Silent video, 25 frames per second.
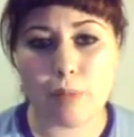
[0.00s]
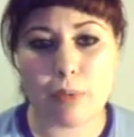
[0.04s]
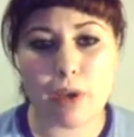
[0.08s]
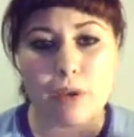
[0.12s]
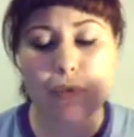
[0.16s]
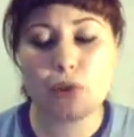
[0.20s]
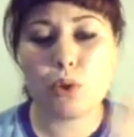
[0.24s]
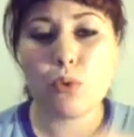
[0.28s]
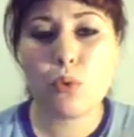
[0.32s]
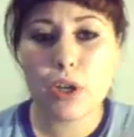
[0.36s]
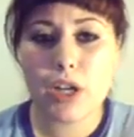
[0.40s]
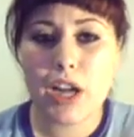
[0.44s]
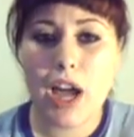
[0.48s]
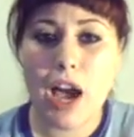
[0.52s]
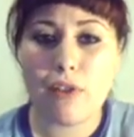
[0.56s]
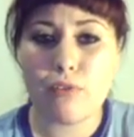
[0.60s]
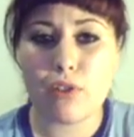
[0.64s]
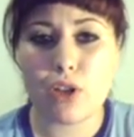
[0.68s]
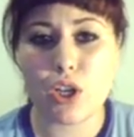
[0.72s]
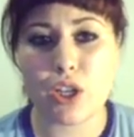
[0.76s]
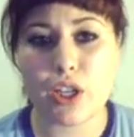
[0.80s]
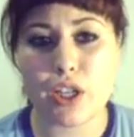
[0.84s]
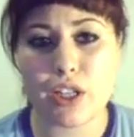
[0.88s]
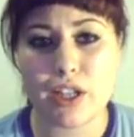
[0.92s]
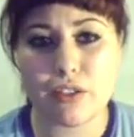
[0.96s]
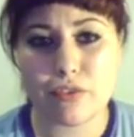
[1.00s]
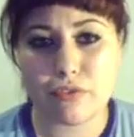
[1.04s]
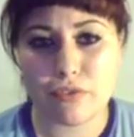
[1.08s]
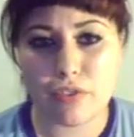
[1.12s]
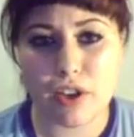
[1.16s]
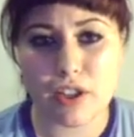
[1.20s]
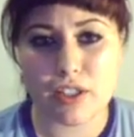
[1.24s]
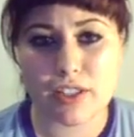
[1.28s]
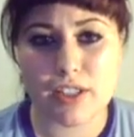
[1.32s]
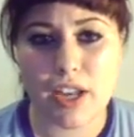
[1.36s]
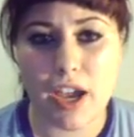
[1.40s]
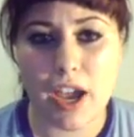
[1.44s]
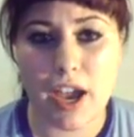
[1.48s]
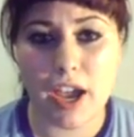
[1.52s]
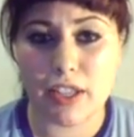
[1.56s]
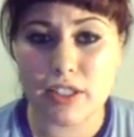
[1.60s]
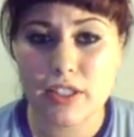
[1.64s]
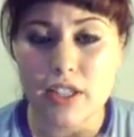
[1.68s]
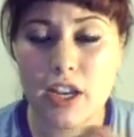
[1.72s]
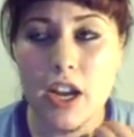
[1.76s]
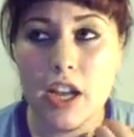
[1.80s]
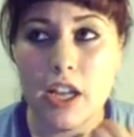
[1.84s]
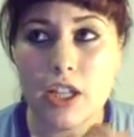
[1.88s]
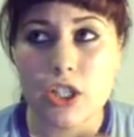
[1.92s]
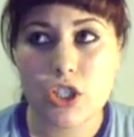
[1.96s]
If you want to have a look at it firsthand,
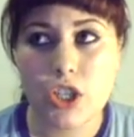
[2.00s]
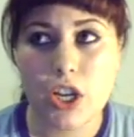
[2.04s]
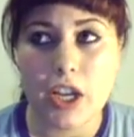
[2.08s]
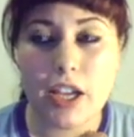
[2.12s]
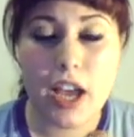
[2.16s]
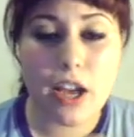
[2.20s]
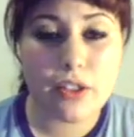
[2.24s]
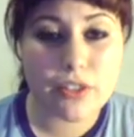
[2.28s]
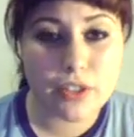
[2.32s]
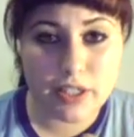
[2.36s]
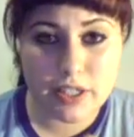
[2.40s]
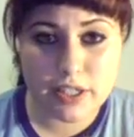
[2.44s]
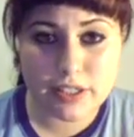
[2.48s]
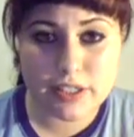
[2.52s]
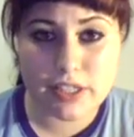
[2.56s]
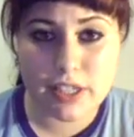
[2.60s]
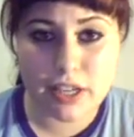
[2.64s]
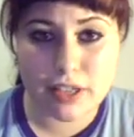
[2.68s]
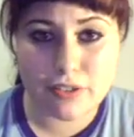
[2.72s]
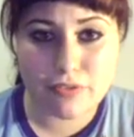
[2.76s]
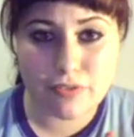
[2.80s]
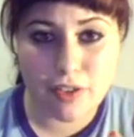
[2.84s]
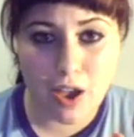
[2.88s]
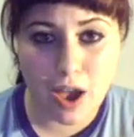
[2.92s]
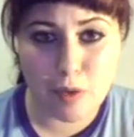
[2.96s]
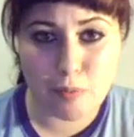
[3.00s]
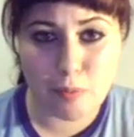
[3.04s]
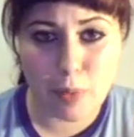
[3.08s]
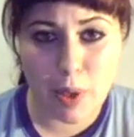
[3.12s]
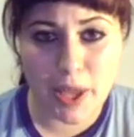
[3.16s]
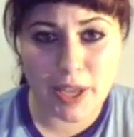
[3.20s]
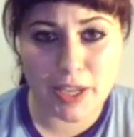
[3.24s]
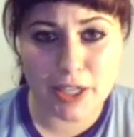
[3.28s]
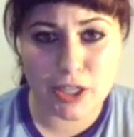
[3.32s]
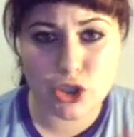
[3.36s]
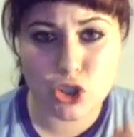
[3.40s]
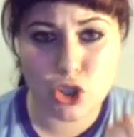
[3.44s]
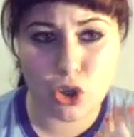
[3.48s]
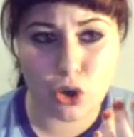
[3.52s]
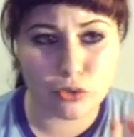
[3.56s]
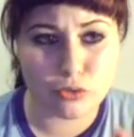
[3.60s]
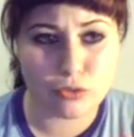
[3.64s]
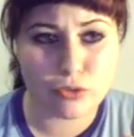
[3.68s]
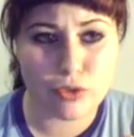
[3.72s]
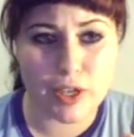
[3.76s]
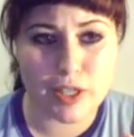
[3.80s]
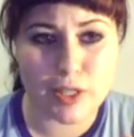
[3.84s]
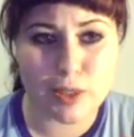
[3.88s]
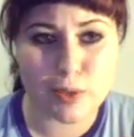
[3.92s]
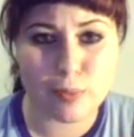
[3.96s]
check out the Nestlé fan page on
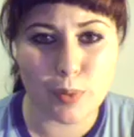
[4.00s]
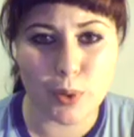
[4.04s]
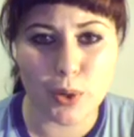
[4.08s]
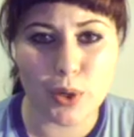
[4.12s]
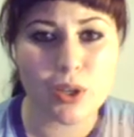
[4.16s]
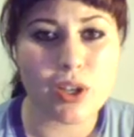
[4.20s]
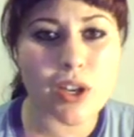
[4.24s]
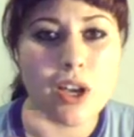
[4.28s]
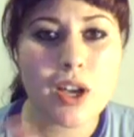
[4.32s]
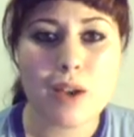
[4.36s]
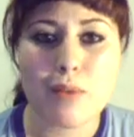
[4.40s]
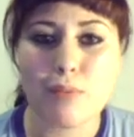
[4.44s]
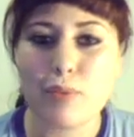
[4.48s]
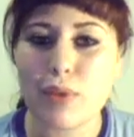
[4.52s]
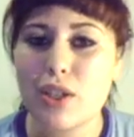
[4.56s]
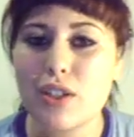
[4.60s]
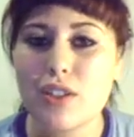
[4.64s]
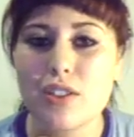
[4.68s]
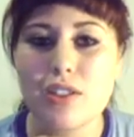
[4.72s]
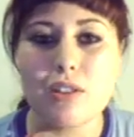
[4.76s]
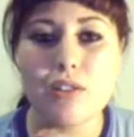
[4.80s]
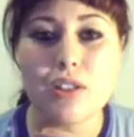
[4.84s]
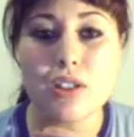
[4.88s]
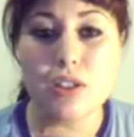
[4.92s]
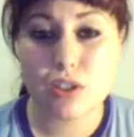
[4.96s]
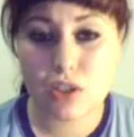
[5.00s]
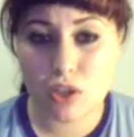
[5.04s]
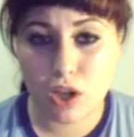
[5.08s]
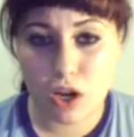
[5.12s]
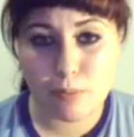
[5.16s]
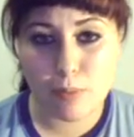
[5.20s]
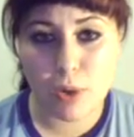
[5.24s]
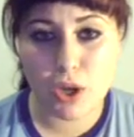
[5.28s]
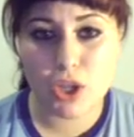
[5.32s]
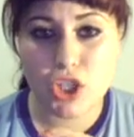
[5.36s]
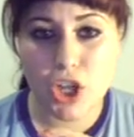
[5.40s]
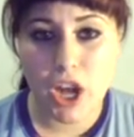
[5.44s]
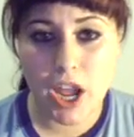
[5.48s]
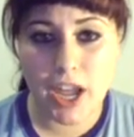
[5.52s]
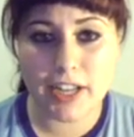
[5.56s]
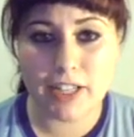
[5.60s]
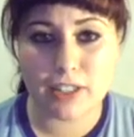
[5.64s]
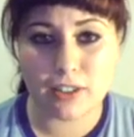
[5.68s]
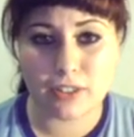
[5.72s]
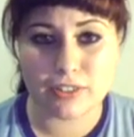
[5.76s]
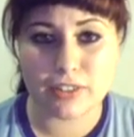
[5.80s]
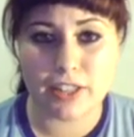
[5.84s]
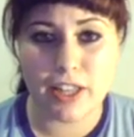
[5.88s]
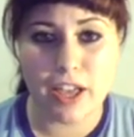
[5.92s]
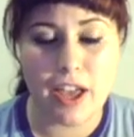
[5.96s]
Facebook, because there is so much hate
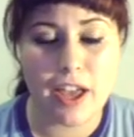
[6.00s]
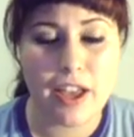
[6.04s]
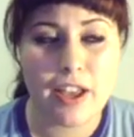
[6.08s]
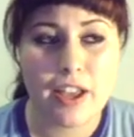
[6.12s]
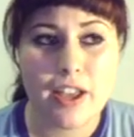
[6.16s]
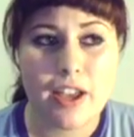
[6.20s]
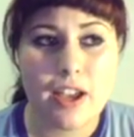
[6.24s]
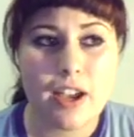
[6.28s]
on there.